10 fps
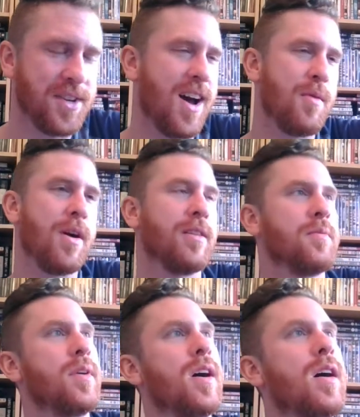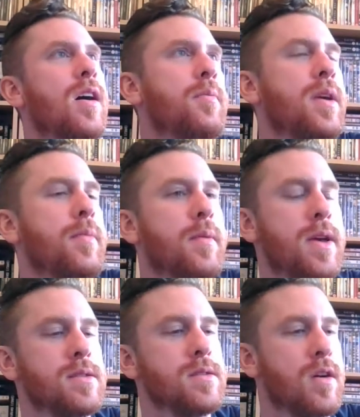I won't, but I'll be a bit
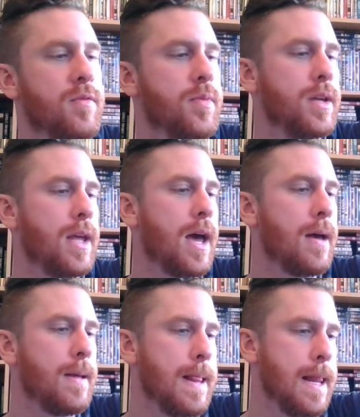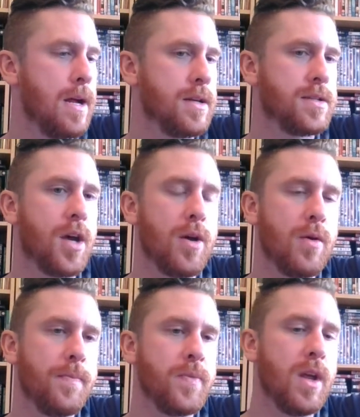pissed off. But yeah.
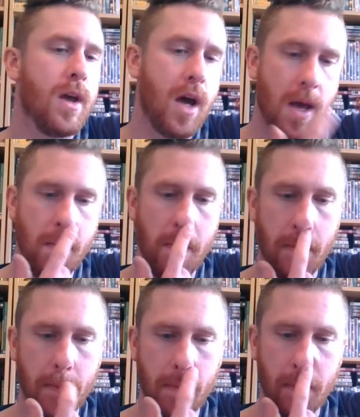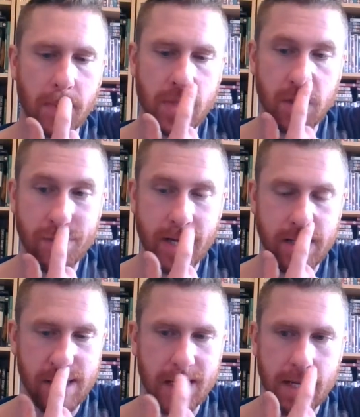So just
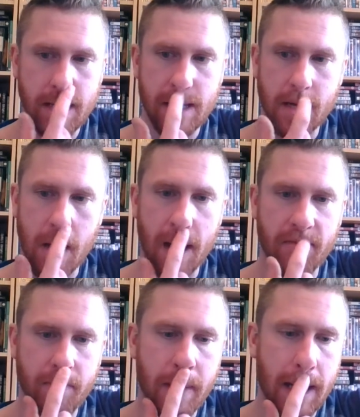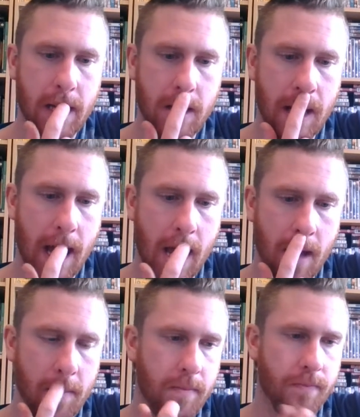recently, I've been,
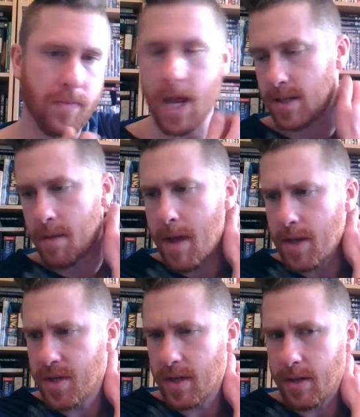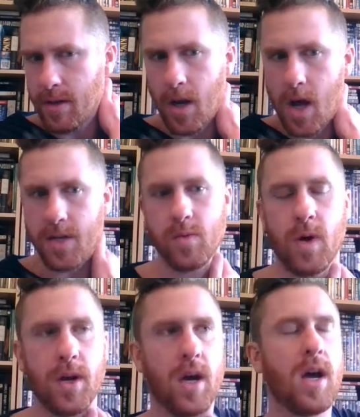as I mentioned in the last
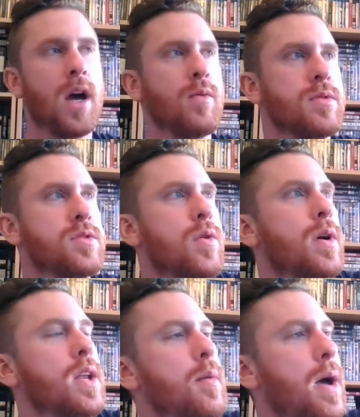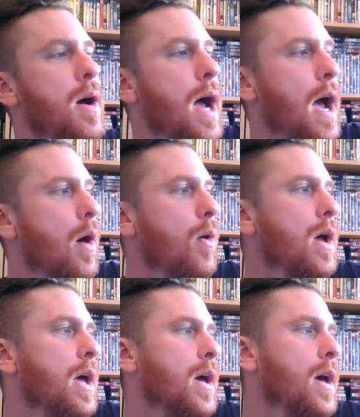one, I was talking about how
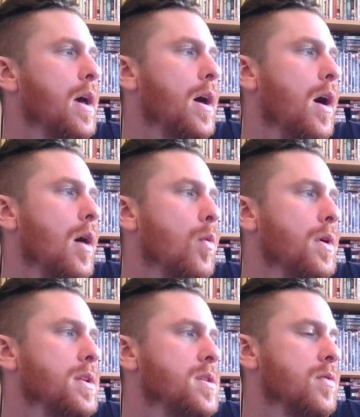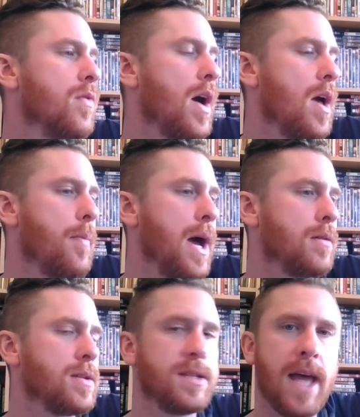I wanted to write
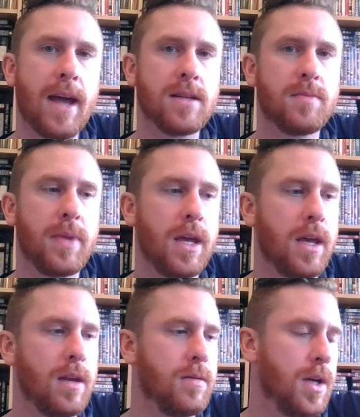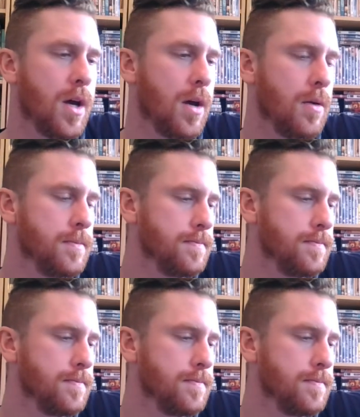about sex being,